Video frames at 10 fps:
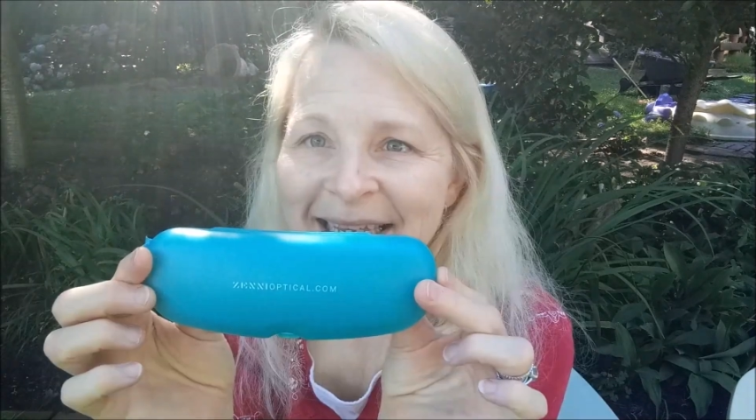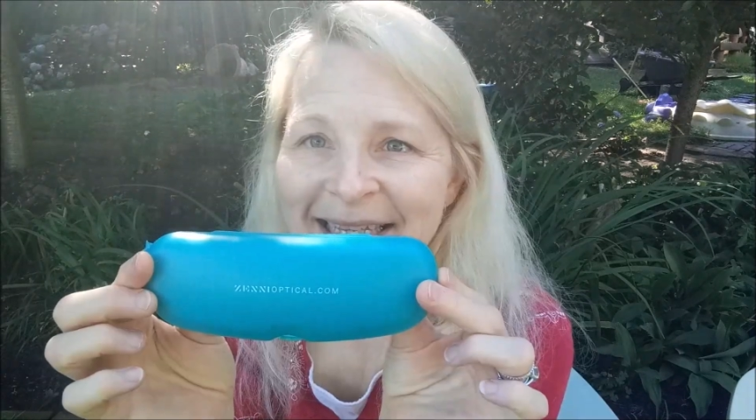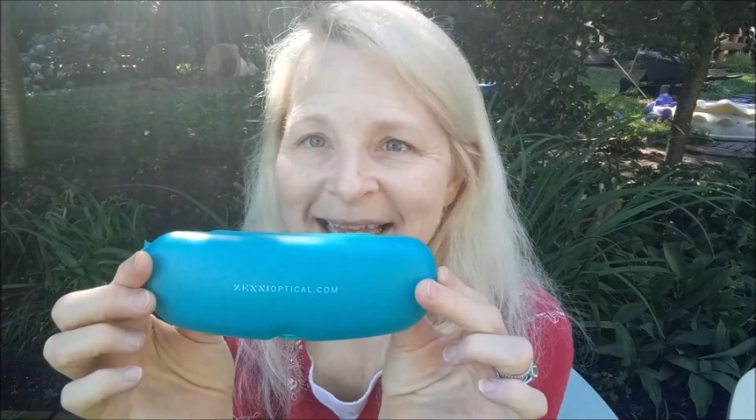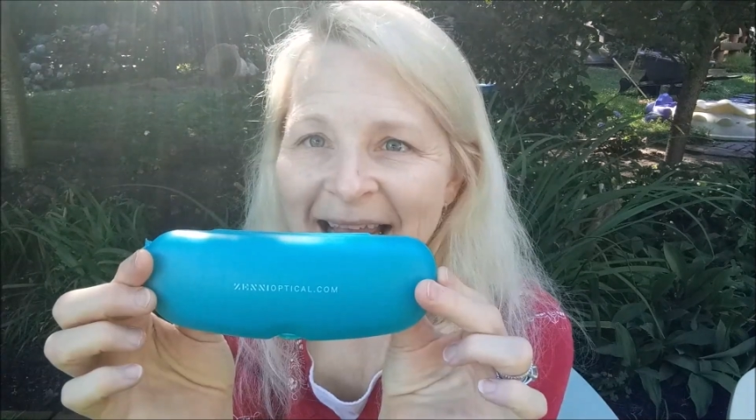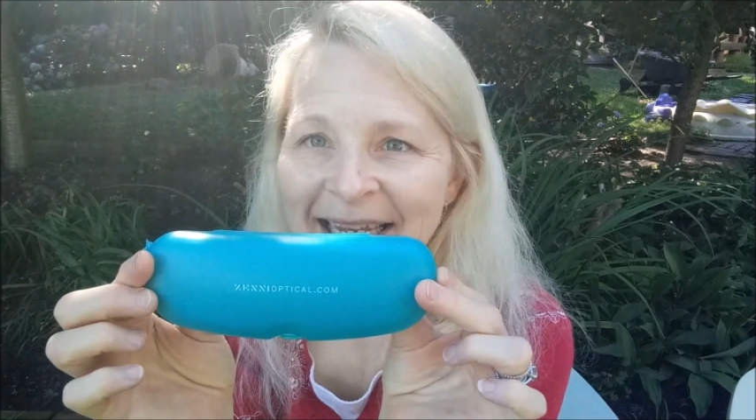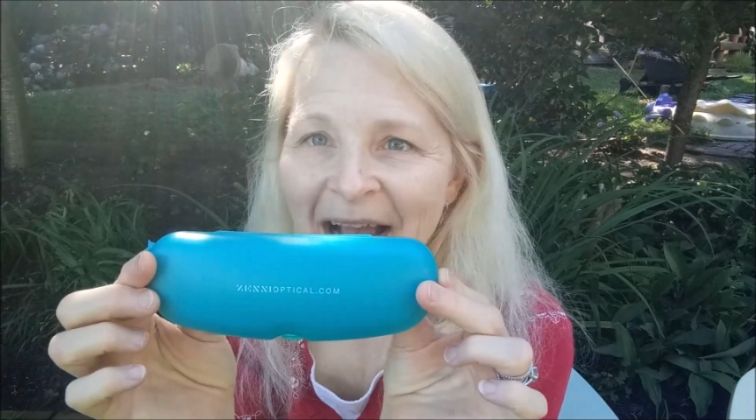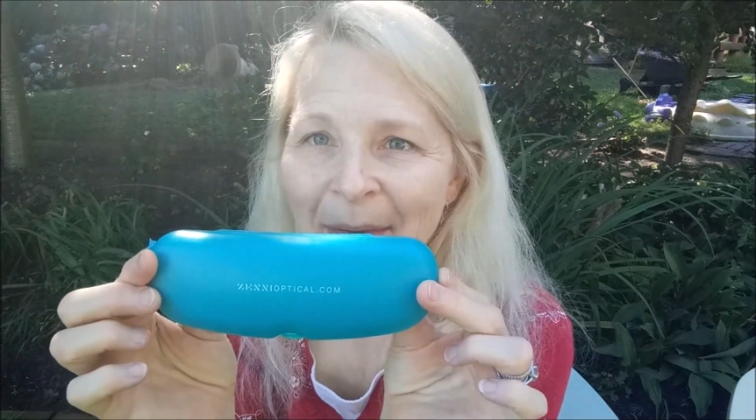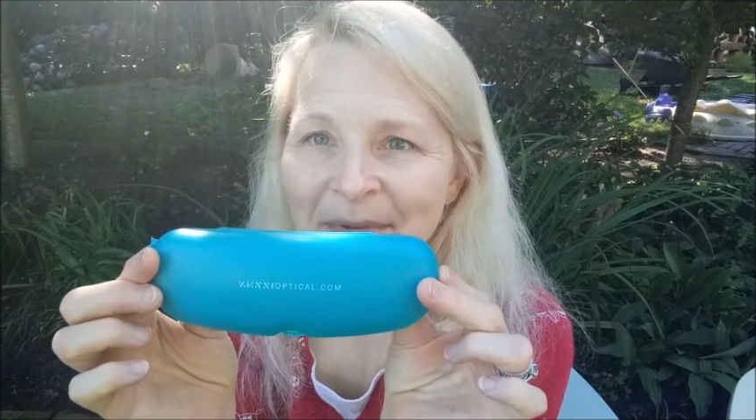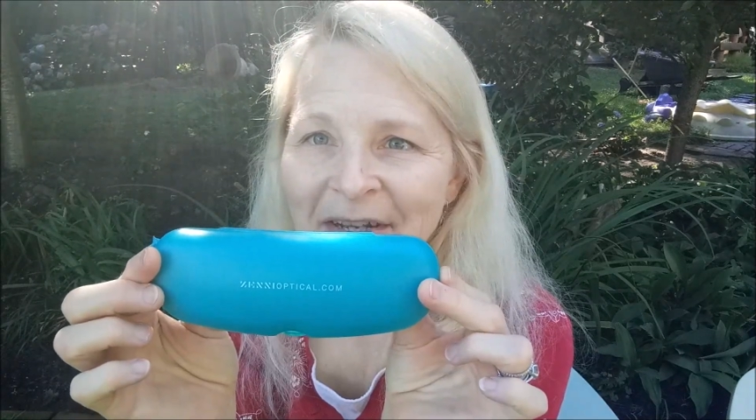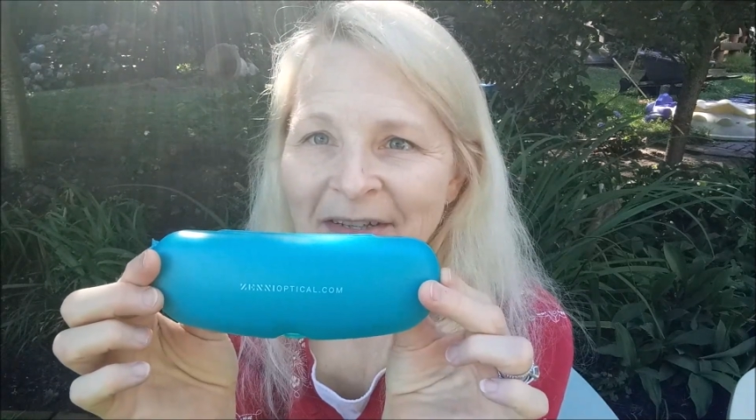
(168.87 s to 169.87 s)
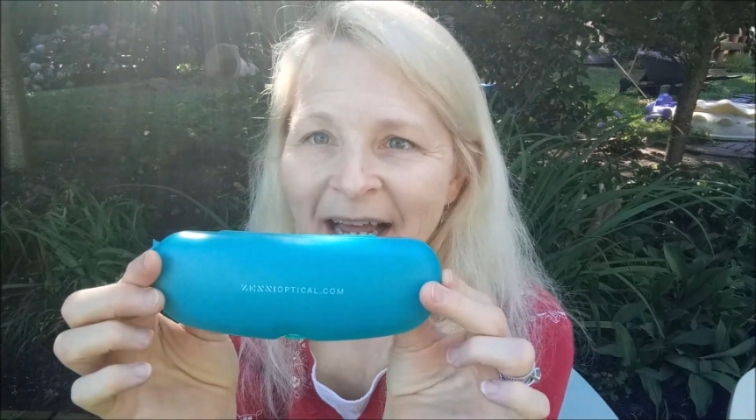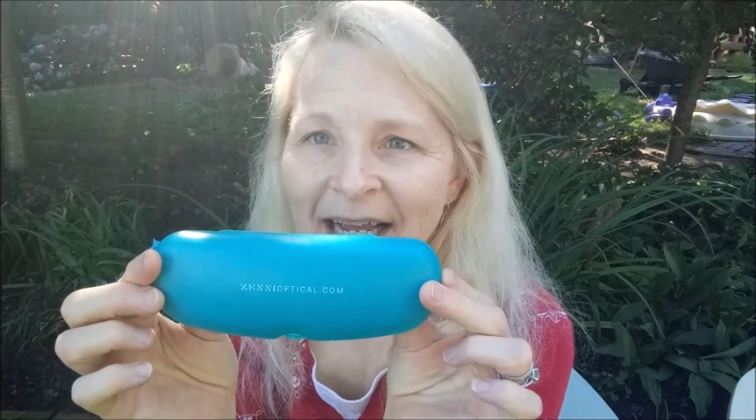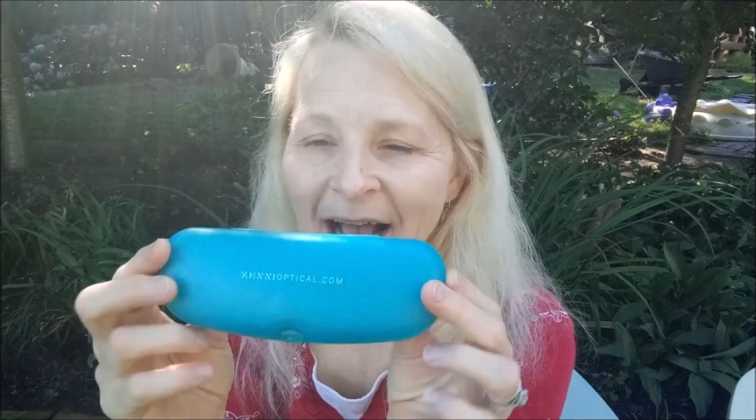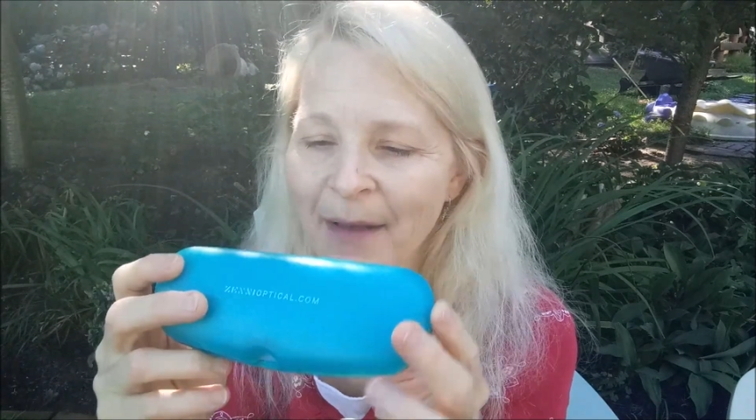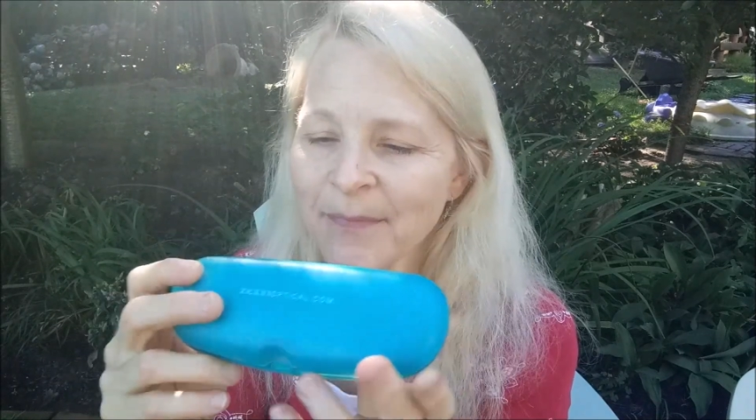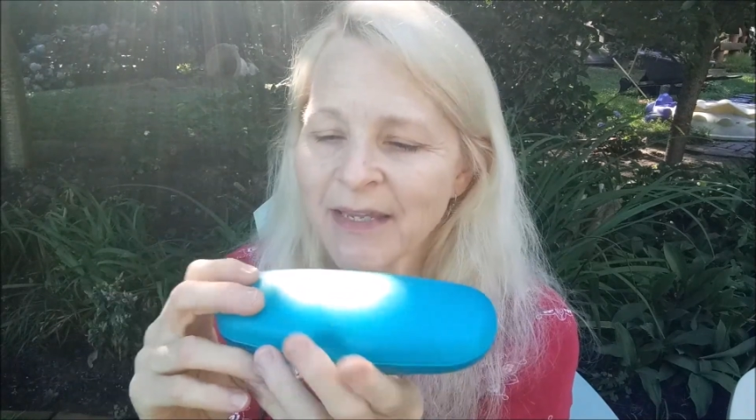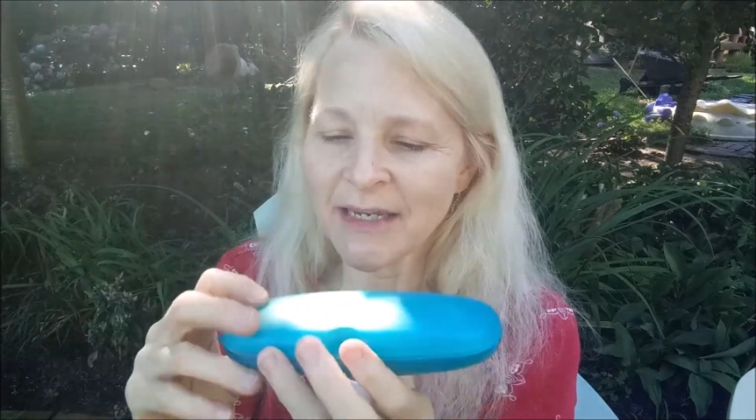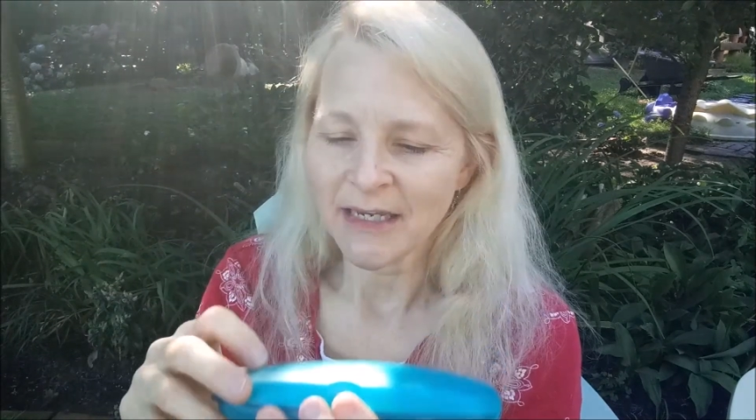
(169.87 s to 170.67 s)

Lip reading: See, Zennioptical.com.